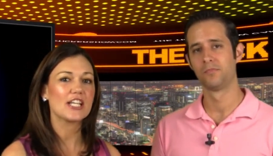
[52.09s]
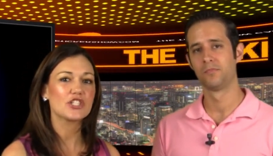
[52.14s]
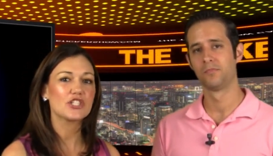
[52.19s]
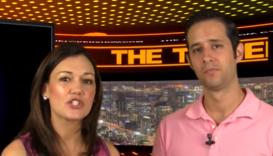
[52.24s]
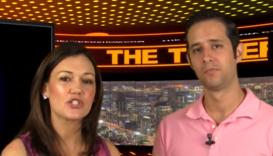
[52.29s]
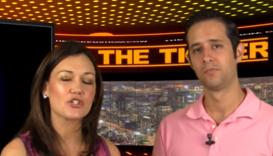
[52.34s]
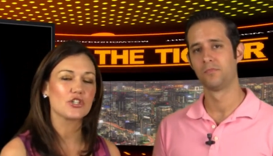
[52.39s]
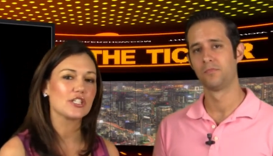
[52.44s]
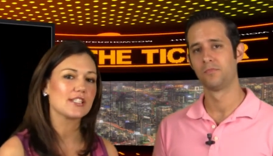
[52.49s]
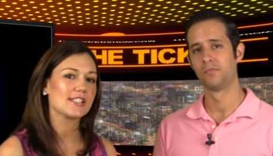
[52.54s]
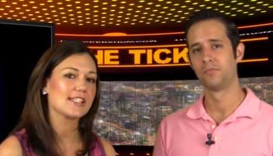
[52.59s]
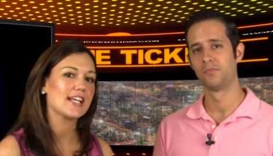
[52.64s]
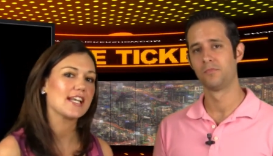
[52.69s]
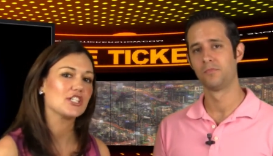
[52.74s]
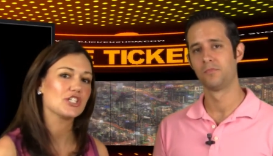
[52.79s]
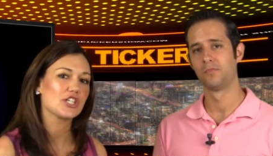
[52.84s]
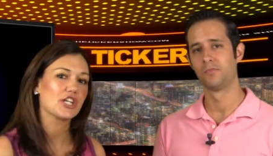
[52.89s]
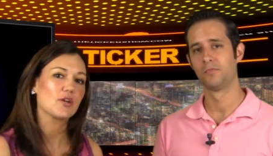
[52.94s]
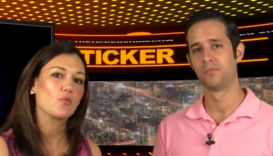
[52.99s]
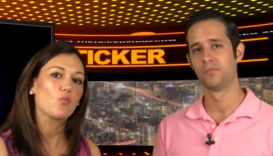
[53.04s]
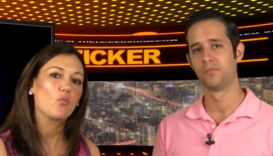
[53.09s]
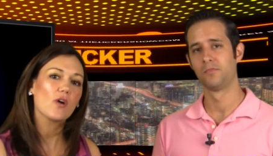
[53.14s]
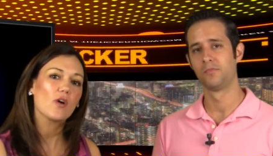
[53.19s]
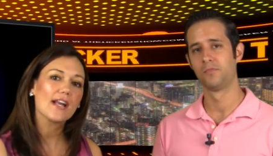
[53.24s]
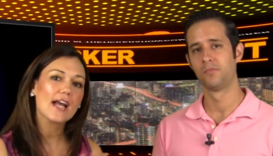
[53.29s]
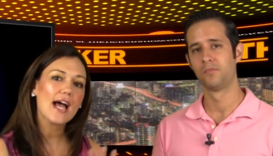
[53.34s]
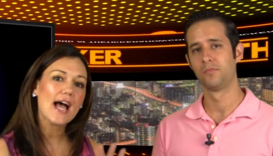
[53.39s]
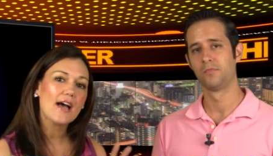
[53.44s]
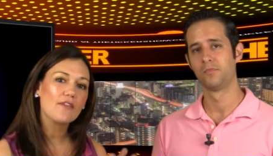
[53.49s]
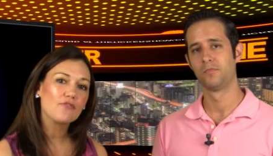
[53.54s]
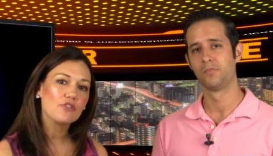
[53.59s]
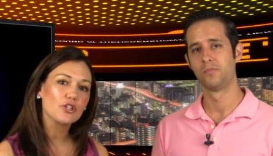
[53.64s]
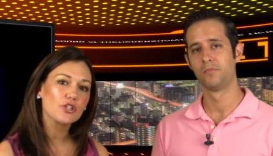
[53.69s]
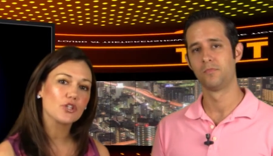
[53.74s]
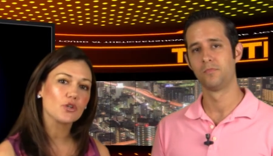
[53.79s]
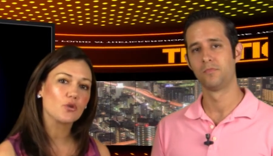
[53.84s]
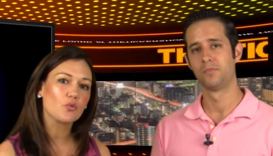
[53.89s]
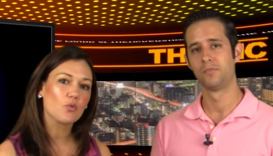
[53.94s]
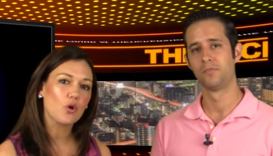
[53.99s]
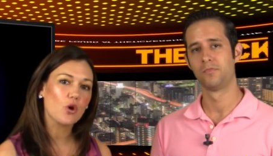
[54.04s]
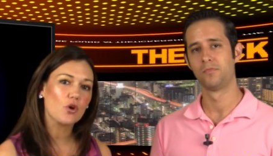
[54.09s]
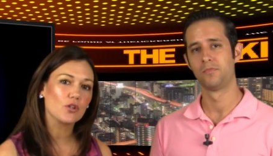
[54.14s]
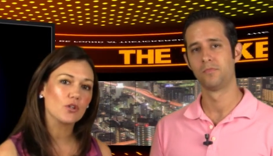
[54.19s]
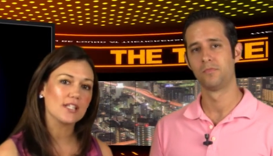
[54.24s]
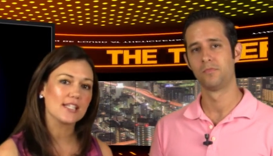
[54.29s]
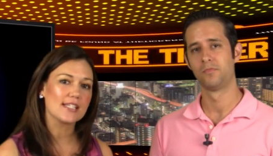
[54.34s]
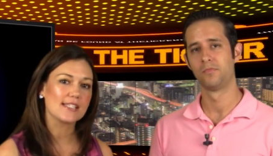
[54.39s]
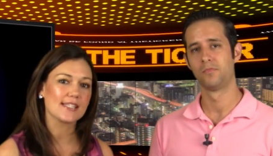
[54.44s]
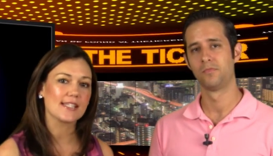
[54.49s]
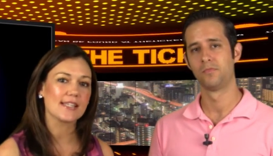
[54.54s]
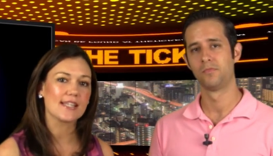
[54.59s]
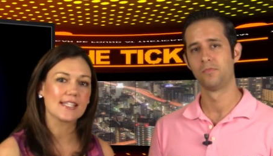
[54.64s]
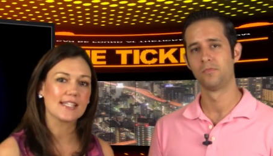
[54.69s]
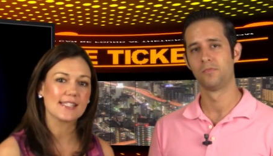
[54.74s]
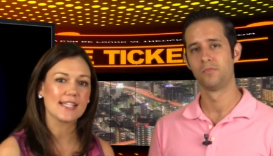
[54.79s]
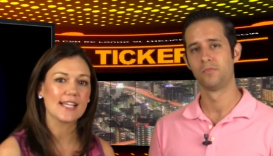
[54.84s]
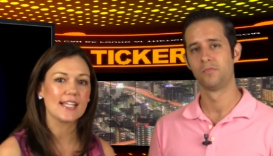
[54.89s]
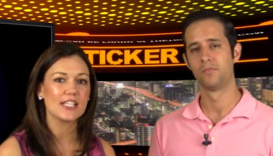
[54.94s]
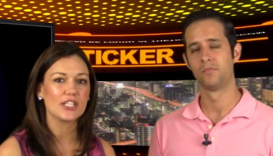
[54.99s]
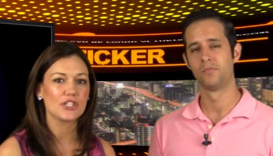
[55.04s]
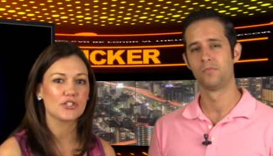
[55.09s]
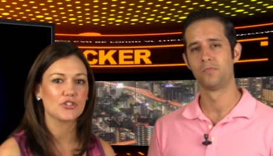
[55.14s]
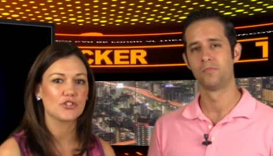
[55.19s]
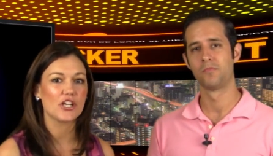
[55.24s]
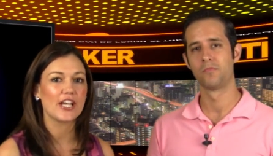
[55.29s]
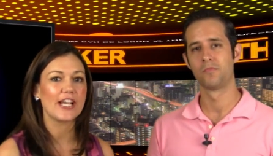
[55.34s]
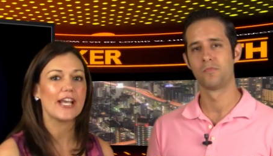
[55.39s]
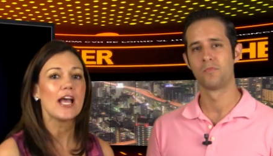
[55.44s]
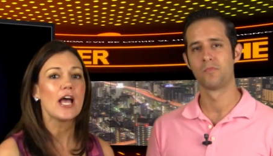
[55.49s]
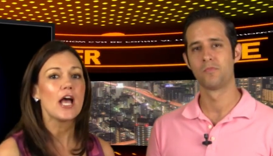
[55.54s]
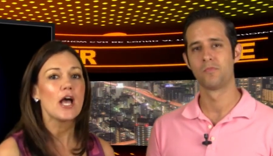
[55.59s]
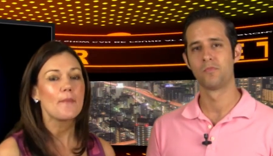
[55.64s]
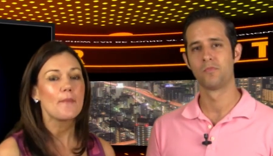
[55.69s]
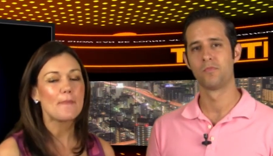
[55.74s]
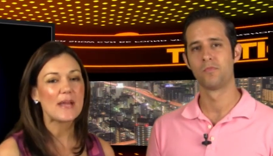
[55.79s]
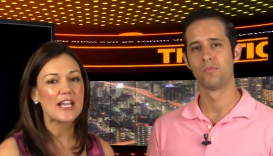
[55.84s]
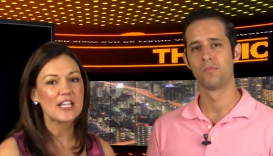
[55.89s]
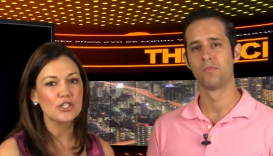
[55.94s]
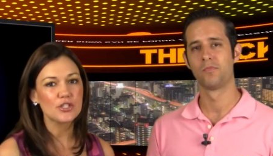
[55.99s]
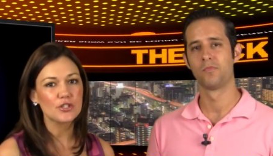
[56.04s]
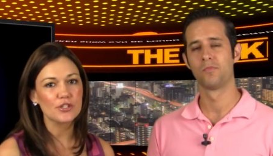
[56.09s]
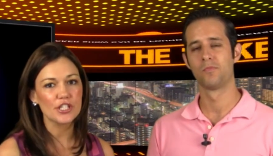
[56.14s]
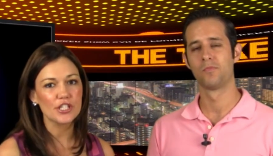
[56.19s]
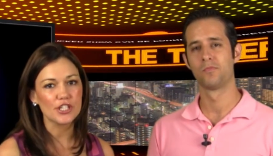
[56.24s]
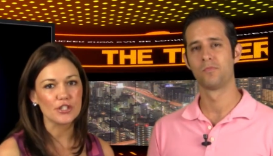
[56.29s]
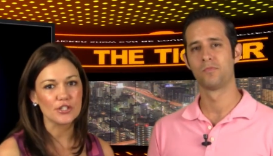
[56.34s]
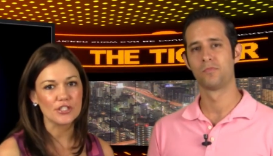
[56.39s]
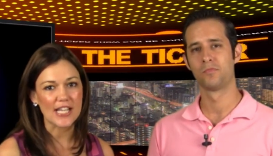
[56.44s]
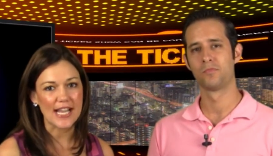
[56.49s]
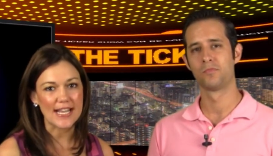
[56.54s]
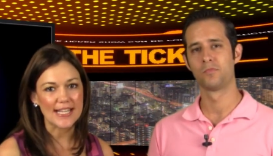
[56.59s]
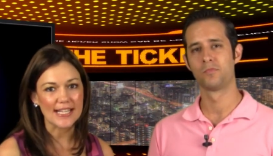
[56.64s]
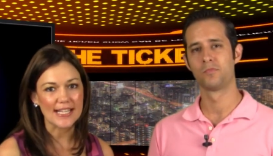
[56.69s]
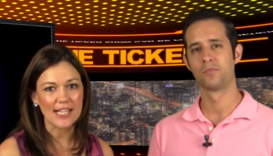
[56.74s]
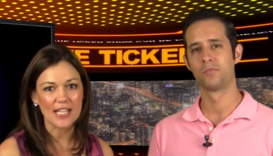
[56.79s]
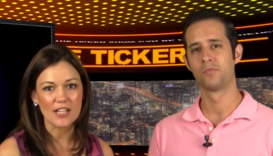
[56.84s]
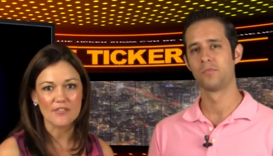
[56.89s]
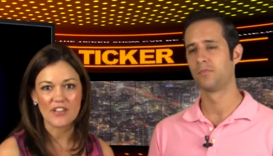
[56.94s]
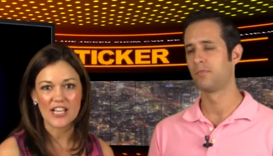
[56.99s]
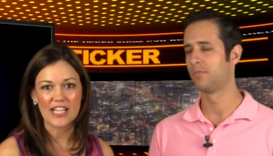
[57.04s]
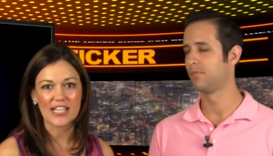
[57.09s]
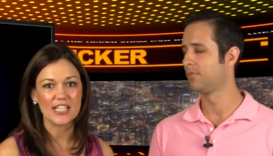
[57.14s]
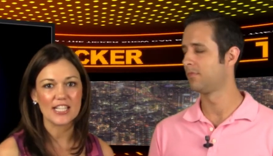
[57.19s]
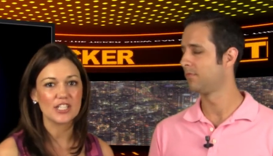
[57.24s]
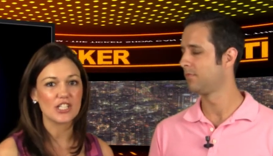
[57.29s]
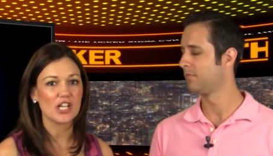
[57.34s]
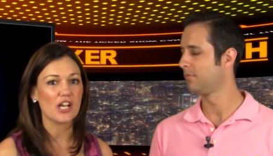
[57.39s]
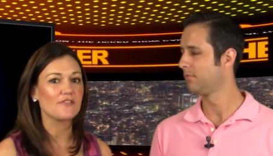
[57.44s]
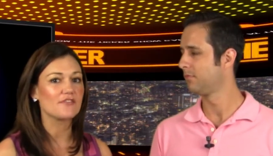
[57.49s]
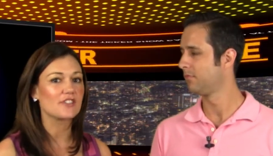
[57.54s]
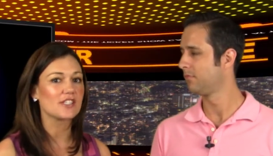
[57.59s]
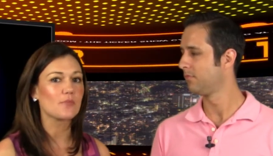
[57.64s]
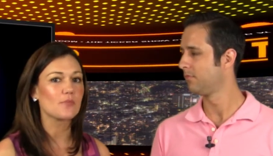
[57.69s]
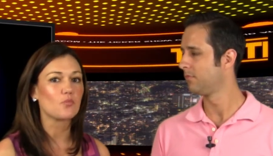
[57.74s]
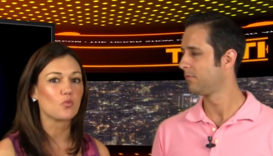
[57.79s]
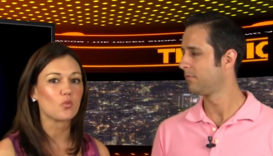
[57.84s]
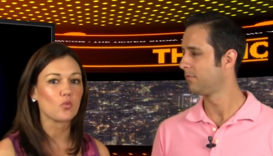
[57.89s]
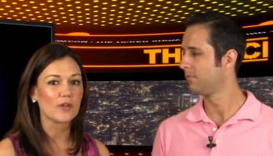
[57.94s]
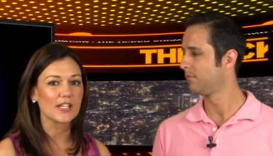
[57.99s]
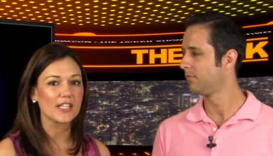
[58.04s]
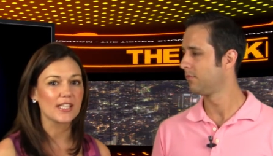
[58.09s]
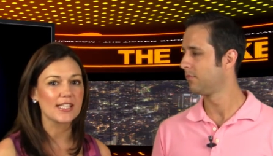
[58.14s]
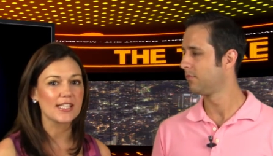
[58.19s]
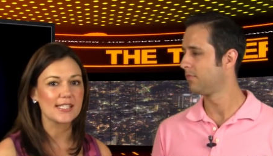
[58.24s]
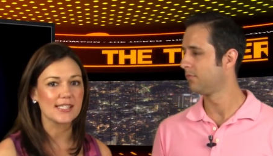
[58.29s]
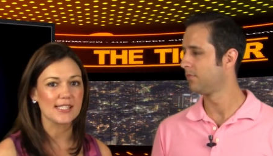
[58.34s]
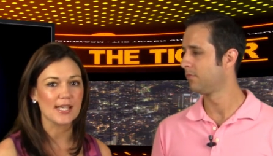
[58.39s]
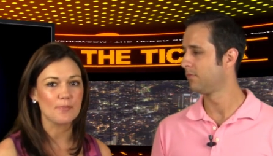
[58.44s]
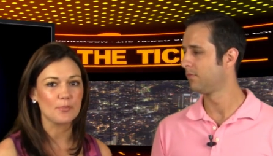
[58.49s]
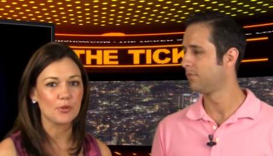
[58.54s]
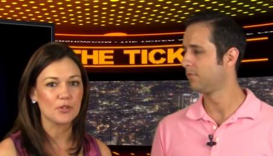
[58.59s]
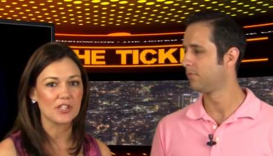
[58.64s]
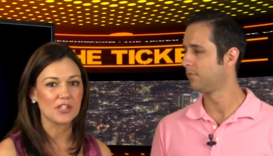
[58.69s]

Speaker 1: insurance agent, whatever your role is in this industry, make sure that you're taking advantage of some really simple